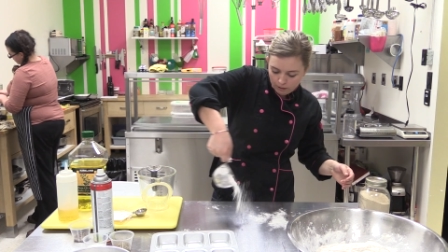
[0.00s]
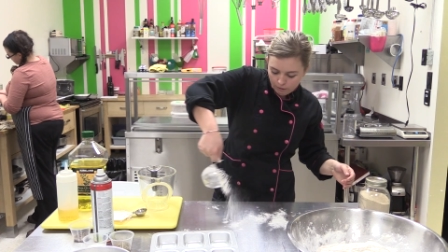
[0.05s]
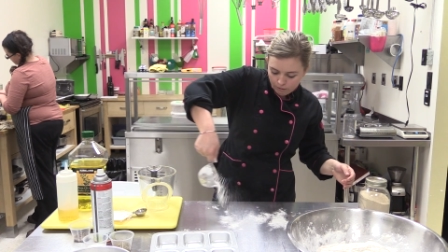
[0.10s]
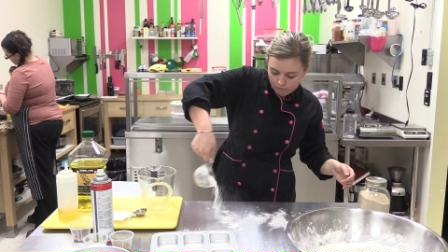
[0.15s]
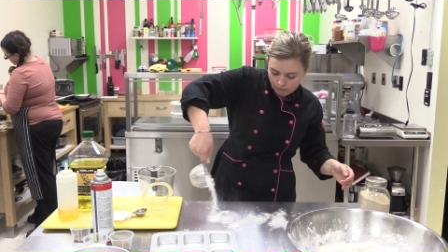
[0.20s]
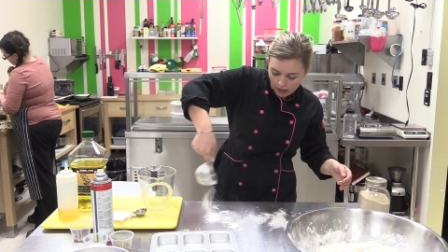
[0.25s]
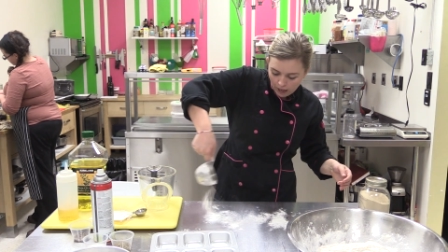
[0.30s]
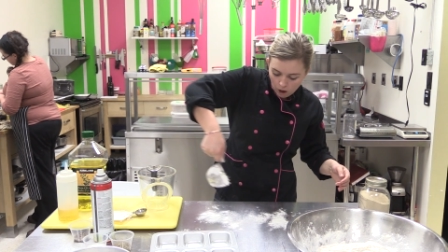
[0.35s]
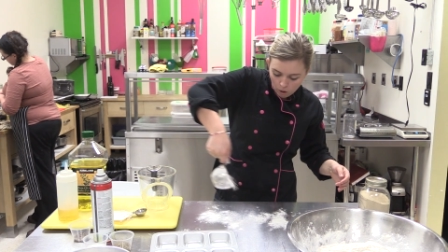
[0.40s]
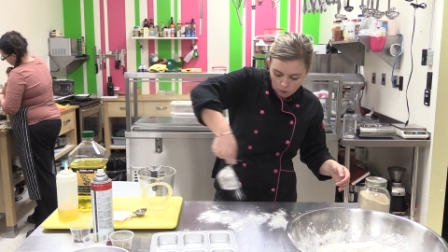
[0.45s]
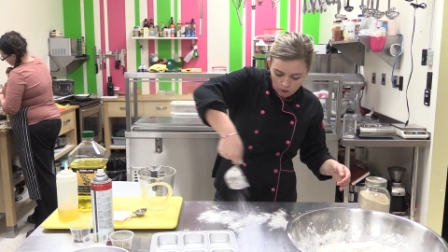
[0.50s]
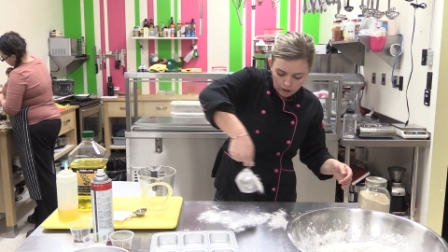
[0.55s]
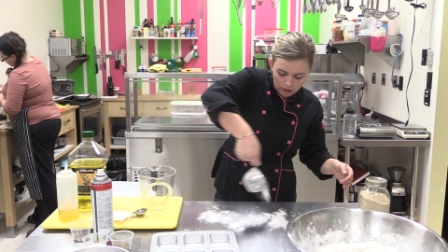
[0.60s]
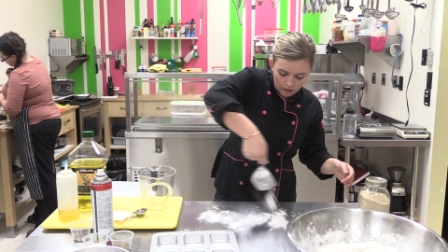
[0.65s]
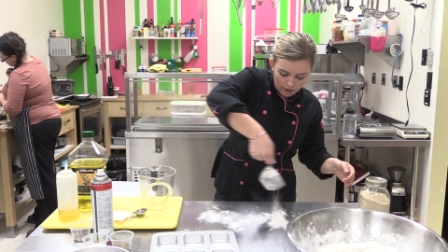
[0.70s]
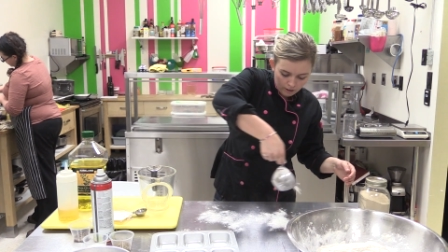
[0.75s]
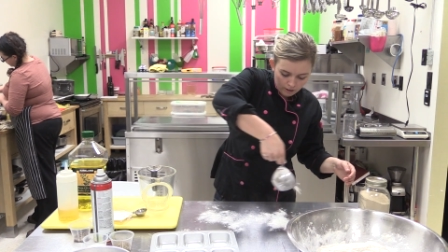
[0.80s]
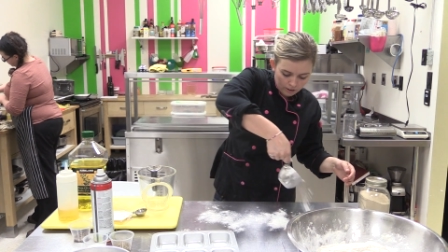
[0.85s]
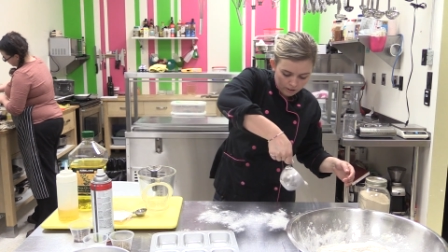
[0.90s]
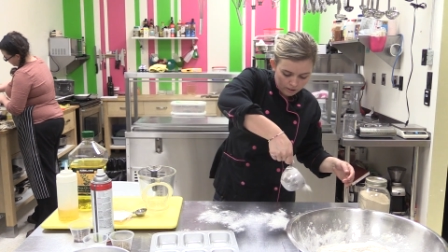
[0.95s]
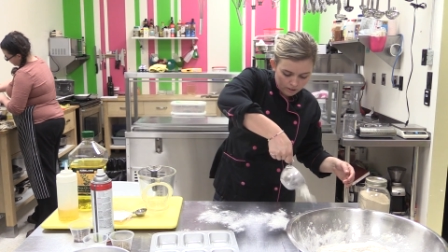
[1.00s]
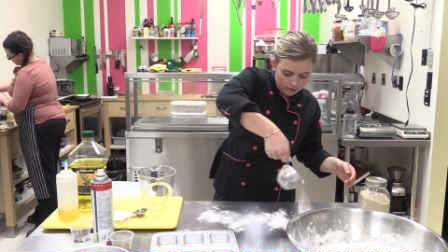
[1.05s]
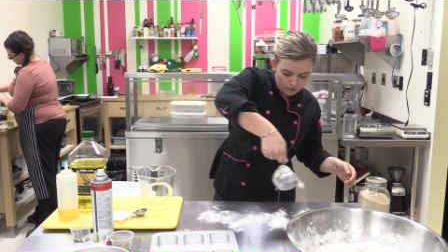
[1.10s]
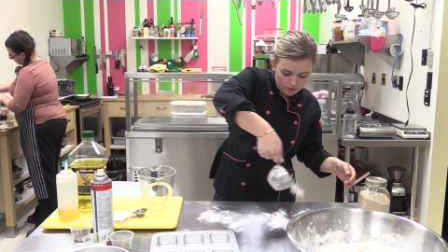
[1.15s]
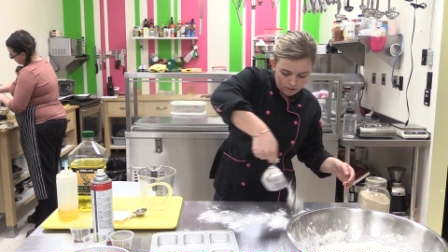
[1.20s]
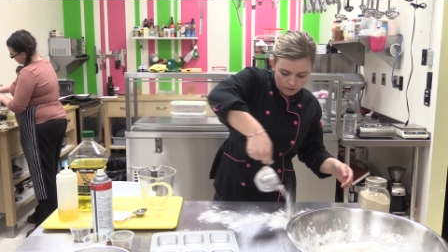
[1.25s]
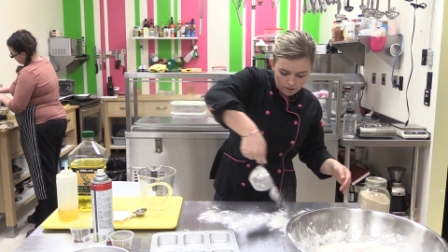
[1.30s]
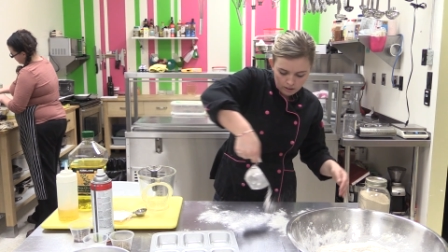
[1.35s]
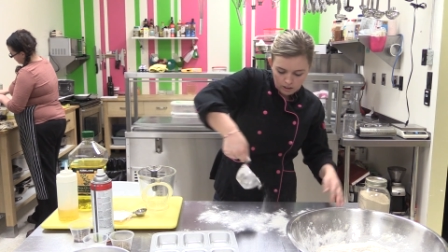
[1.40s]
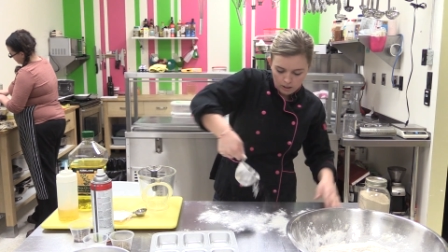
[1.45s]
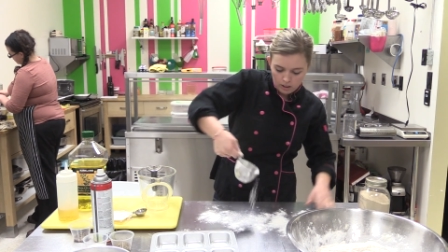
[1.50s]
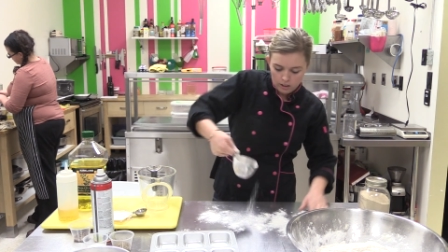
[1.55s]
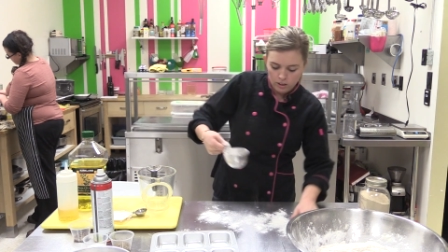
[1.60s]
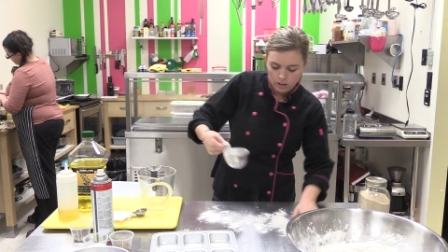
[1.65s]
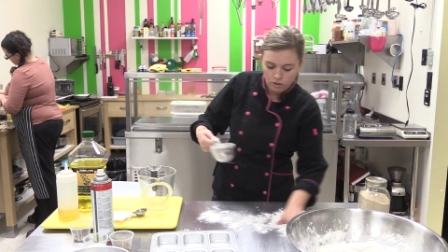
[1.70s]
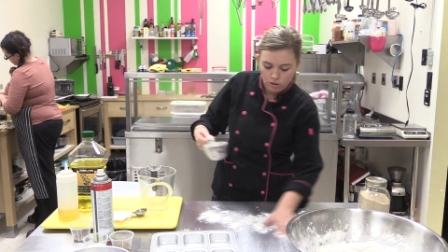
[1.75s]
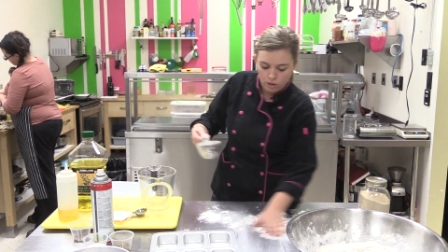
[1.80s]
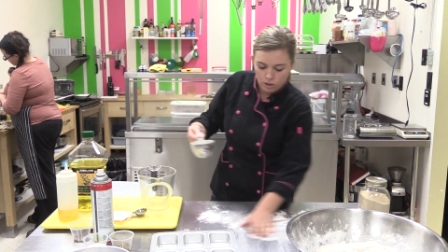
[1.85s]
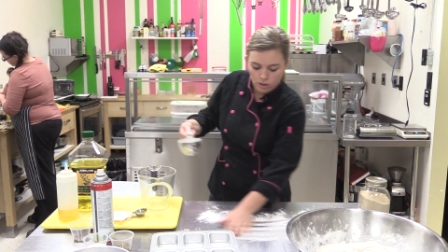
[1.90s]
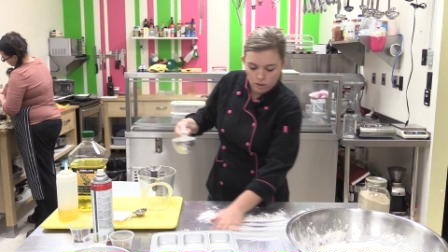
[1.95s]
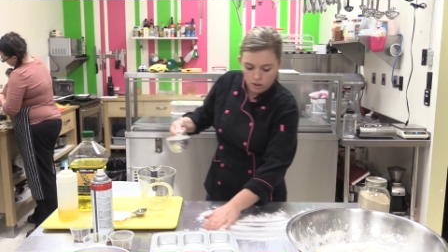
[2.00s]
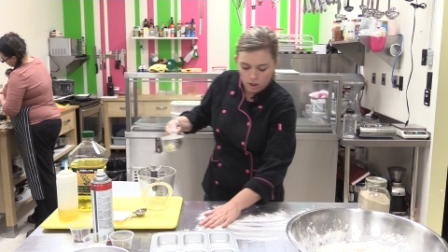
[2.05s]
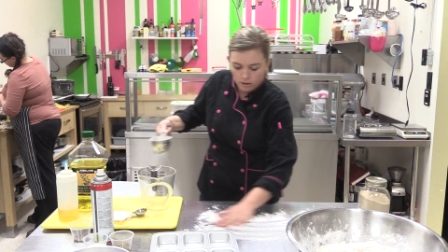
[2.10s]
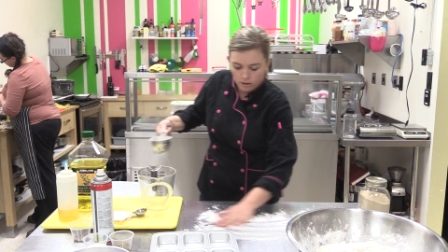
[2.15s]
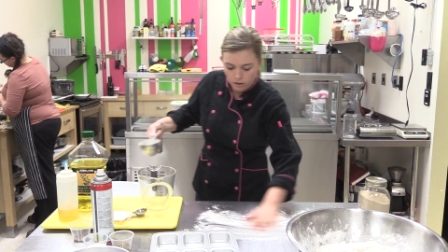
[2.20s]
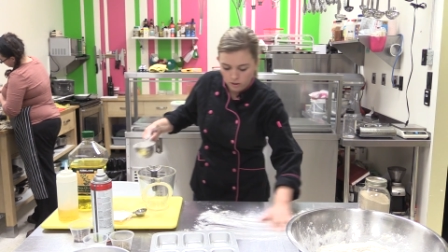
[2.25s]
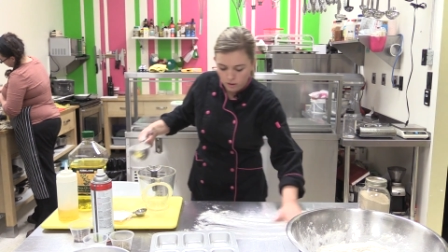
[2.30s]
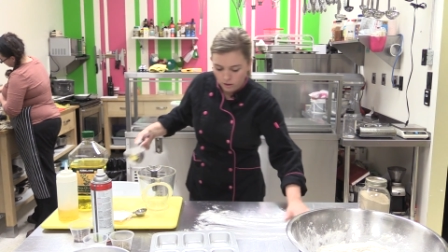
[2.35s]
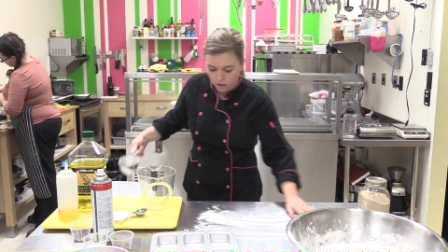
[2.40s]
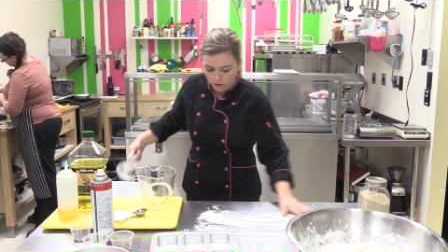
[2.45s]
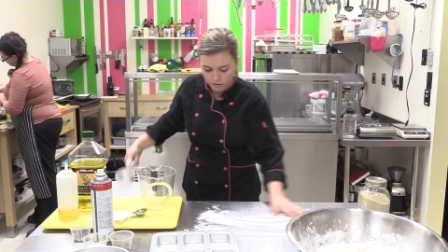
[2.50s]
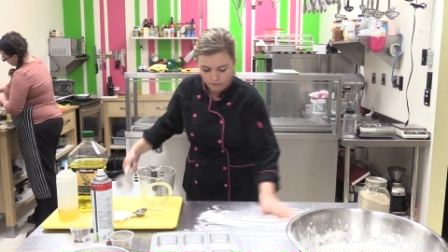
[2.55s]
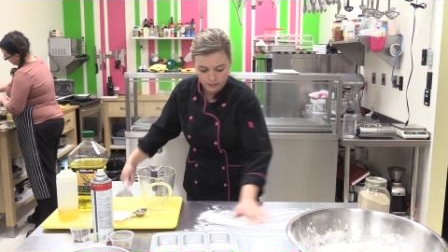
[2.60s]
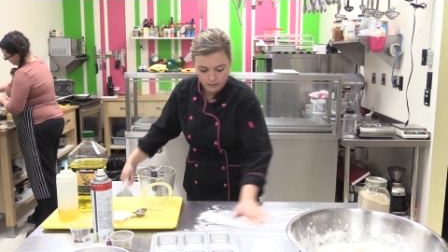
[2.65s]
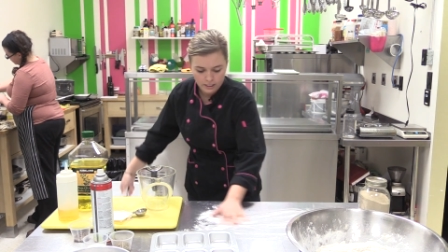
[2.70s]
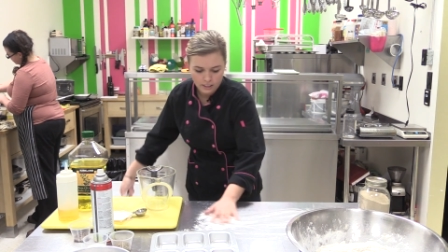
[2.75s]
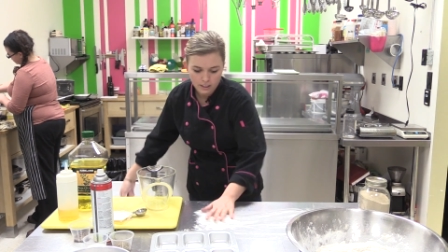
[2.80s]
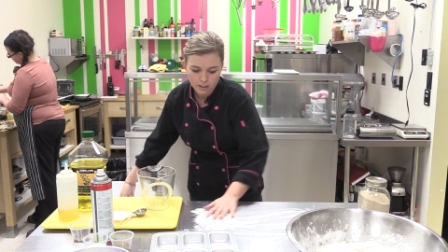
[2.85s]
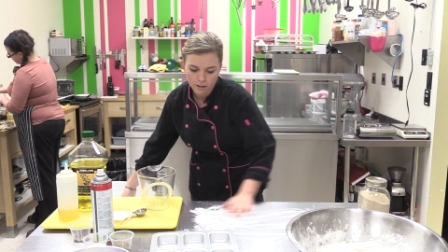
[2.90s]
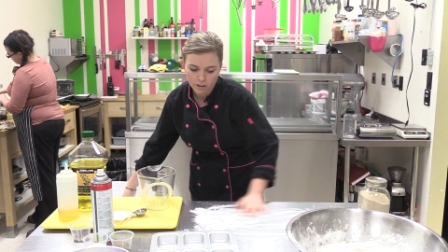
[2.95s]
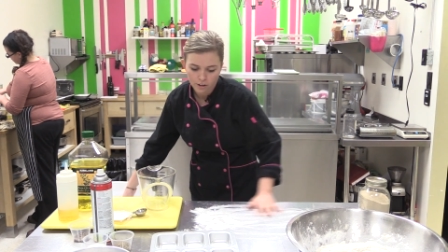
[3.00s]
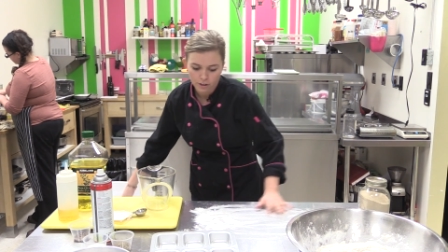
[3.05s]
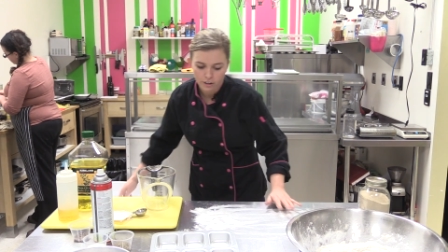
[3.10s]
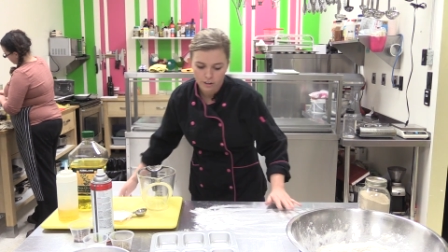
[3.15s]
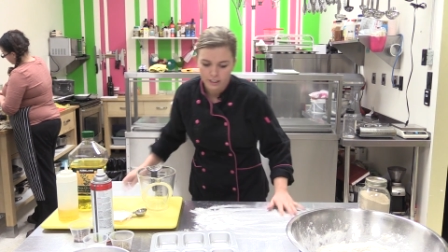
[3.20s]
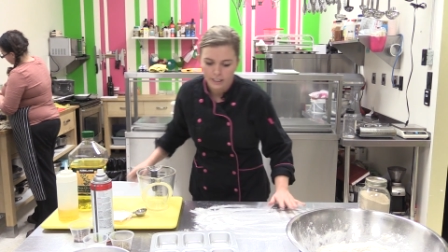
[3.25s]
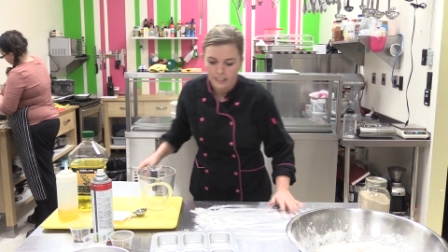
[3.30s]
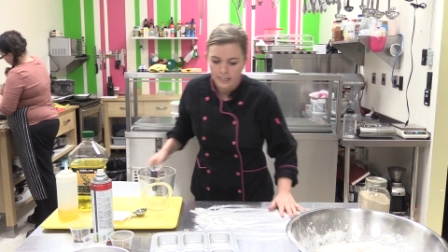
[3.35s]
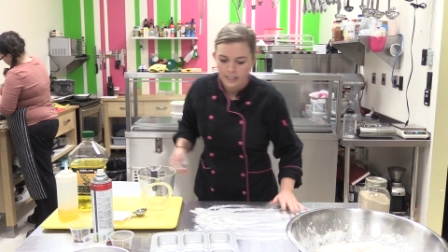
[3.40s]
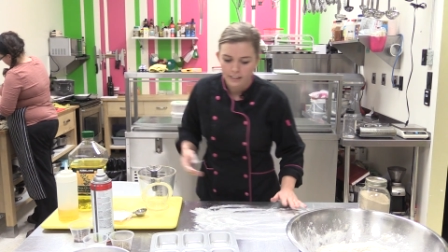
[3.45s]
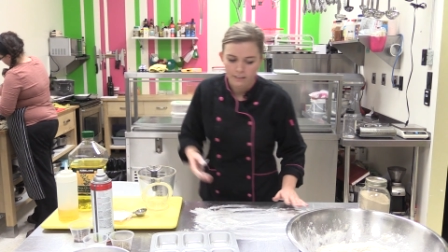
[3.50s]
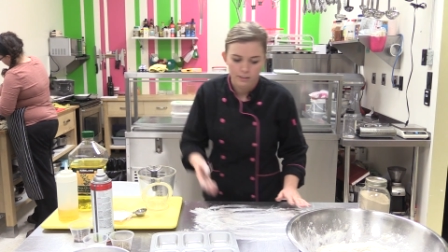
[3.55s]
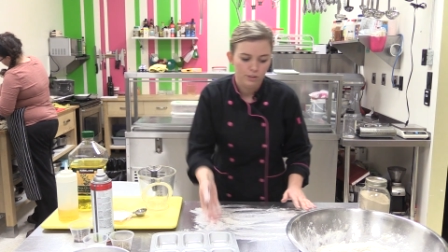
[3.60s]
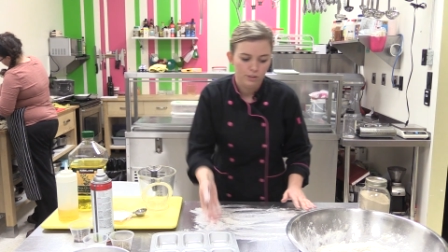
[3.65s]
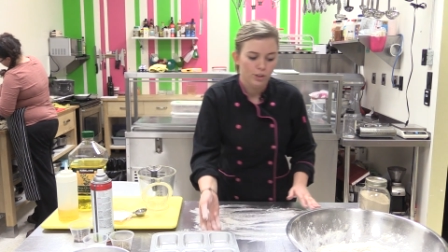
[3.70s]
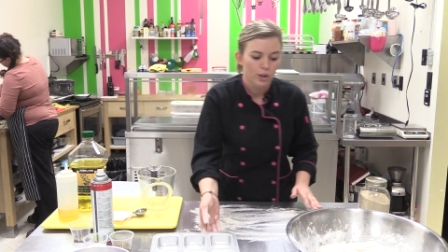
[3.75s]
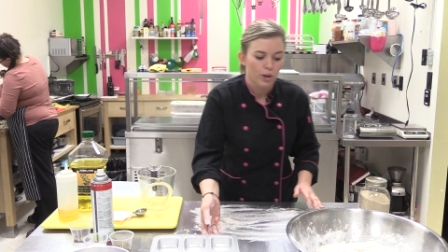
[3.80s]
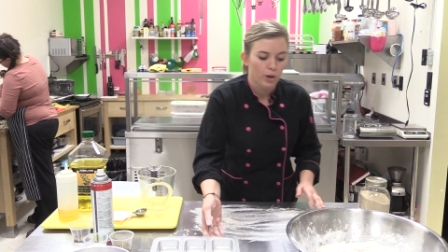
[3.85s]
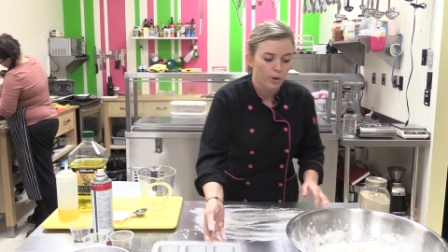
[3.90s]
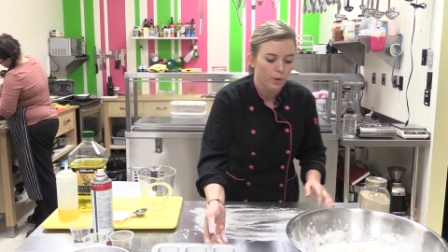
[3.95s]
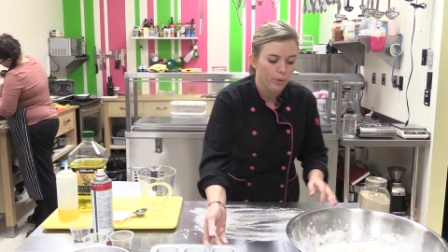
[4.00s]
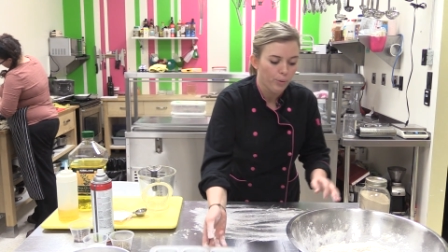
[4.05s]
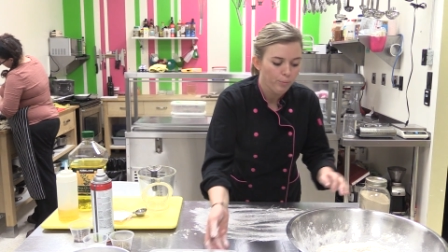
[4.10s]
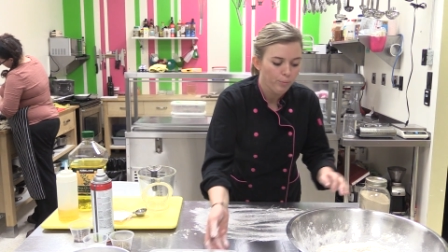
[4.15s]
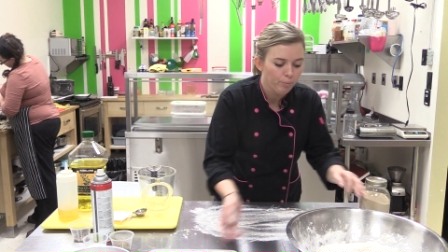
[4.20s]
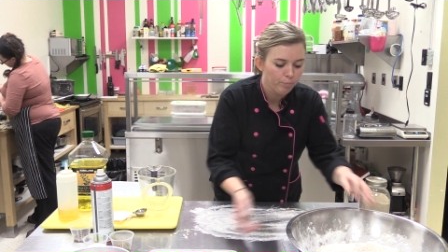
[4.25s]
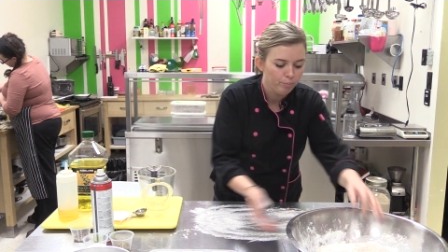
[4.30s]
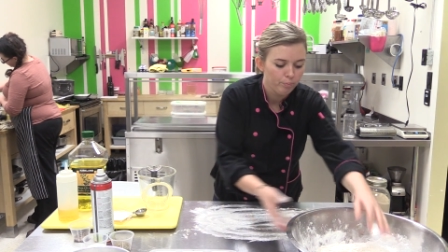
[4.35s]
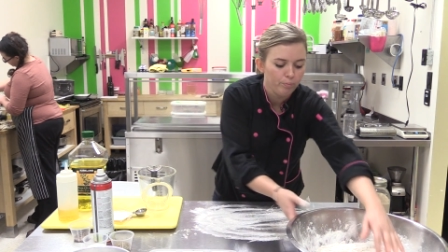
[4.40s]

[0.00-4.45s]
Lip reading: bit of flour just on the surface that you're gonna knead the dough,